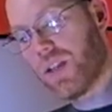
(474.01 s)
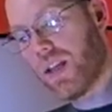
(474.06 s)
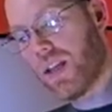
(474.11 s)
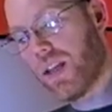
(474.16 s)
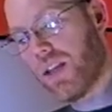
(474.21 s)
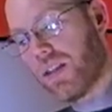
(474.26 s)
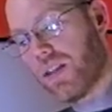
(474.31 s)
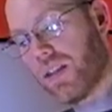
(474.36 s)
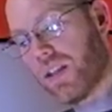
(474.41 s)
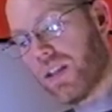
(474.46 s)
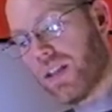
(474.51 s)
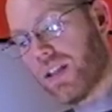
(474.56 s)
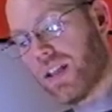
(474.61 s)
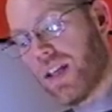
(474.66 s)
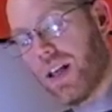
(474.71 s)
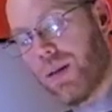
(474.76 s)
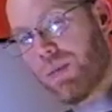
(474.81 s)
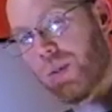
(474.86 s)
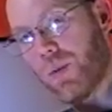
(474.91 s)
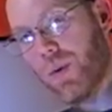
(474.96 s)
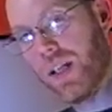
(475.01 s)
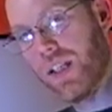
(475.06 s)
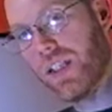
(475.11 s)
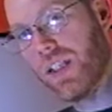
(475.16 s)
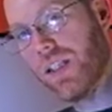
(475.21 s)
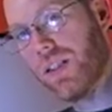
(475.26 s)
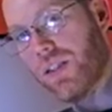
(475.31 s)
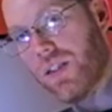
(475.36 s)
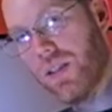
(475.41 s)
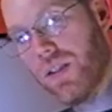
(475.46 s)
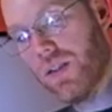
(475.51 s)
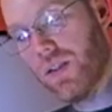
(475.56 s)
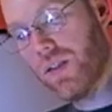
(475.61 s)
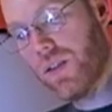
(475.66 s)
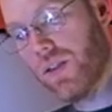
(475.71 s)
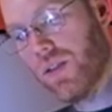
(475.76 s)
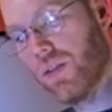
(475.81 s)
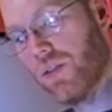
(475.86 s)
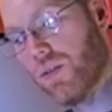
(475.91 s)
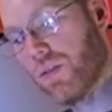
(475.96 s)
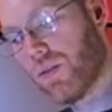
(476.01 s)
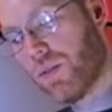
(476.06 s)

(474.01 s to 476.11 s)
I think I'll be ready to do